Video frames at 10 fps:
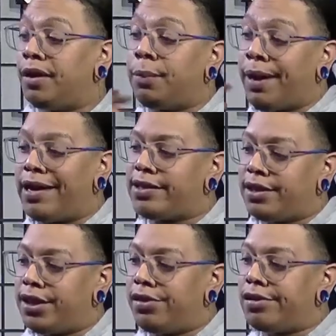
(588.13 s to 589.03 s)
in the past
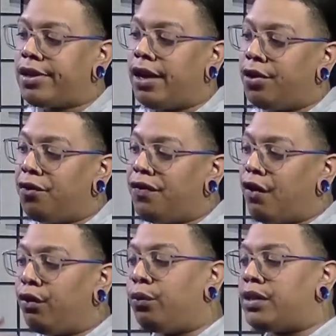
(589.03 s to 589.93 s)
years, I know
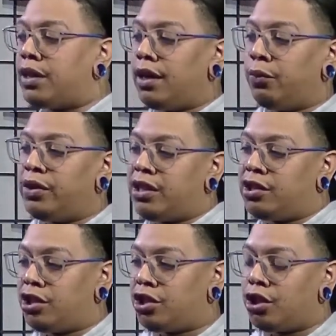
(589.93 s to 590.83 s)
Velvet was a was a
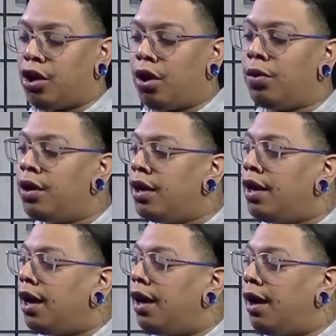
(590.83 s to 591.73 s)
touch and go,
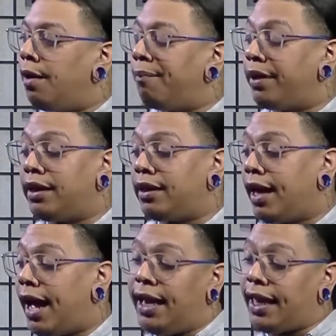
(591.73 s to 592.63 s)
um, but
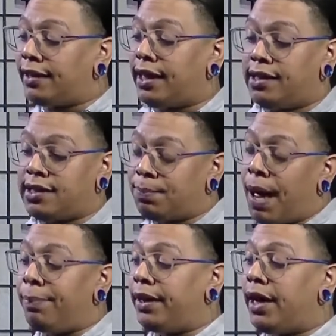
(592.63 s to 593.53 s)
I like that it's
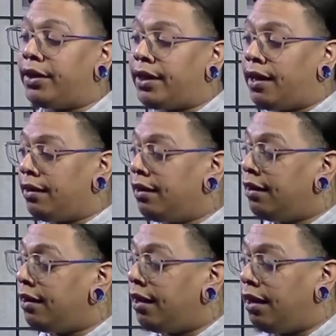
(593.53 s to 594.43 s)
popping out again.
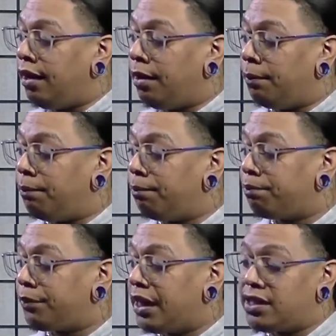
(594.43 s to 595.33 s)
Um,
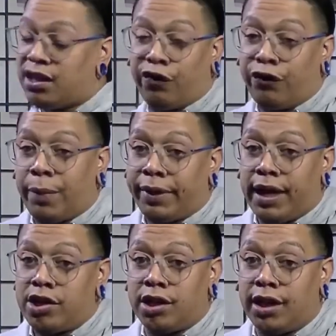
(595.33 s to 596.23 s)
it's a different
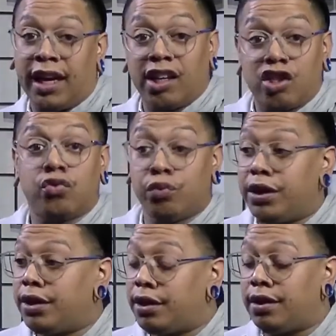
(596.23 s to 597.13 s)
fabrication and it looks
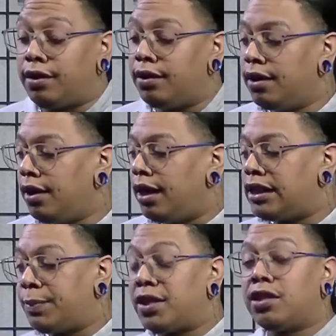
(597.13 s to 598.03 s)
really good,
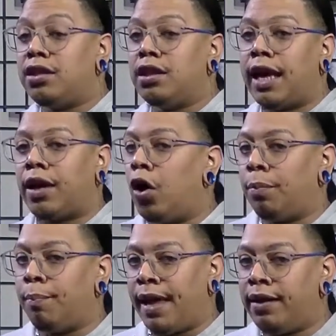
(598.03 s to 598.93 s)
especially like
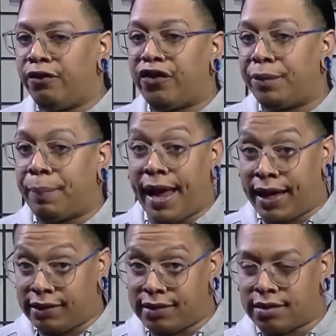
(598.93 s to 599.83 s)
on men for
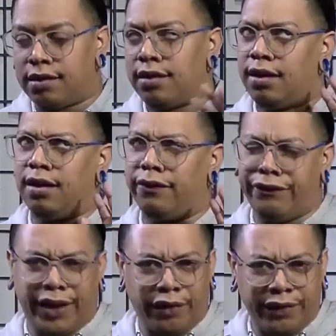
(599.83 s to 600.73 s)
pants. Oh,
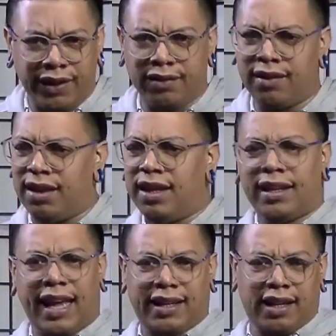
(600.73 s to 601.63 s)
Velvet,
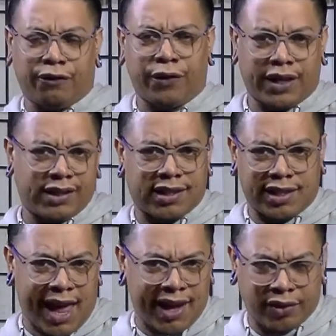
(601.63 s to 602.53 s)
like a freaking
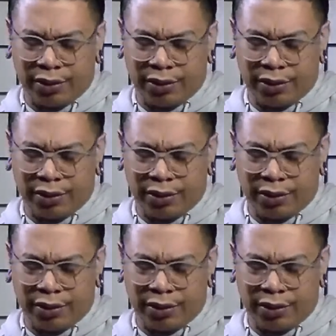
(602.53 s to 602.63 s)
slack